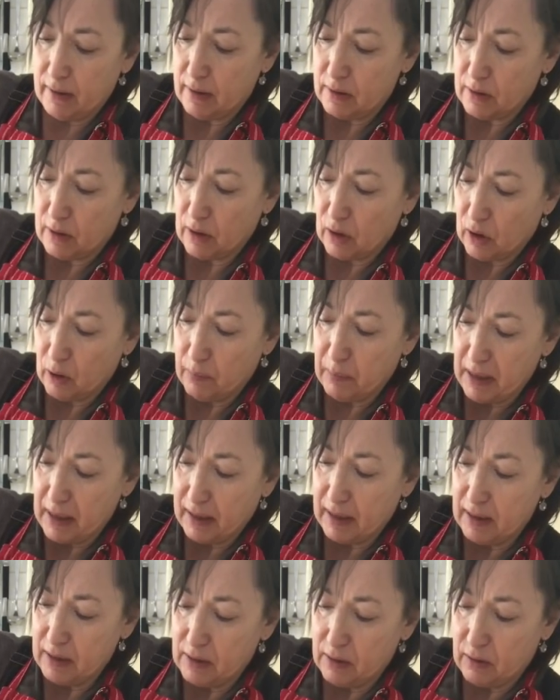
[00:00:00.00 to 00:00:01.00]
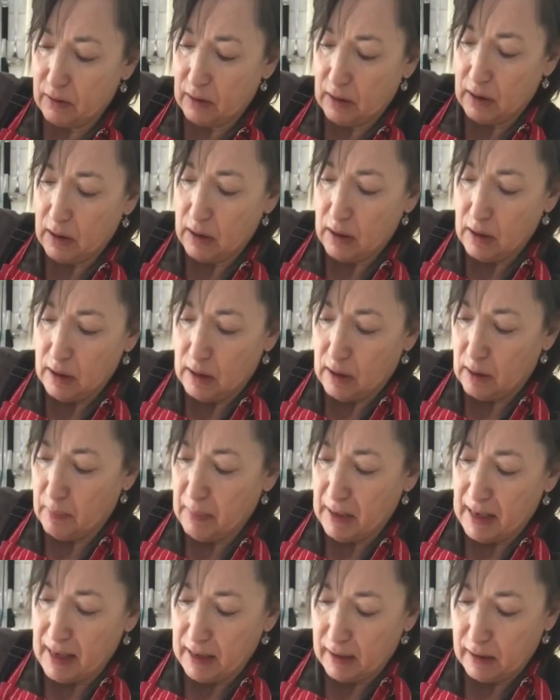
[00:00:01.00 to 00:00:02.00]
It's going to go back into the
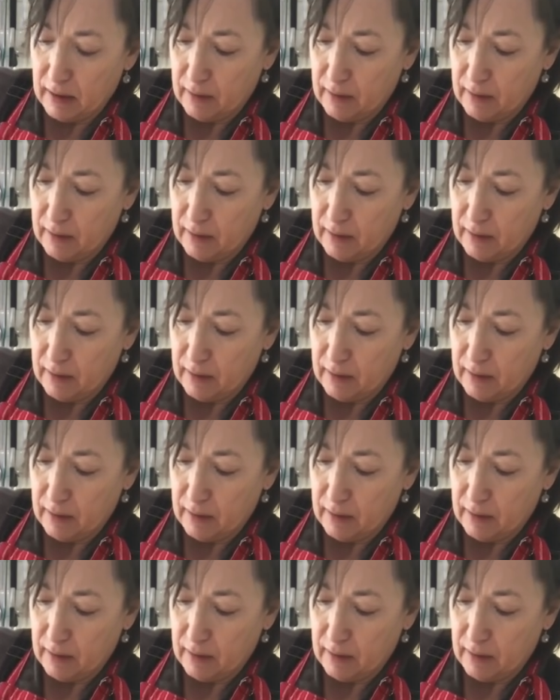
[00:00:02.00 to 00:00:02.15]
bag.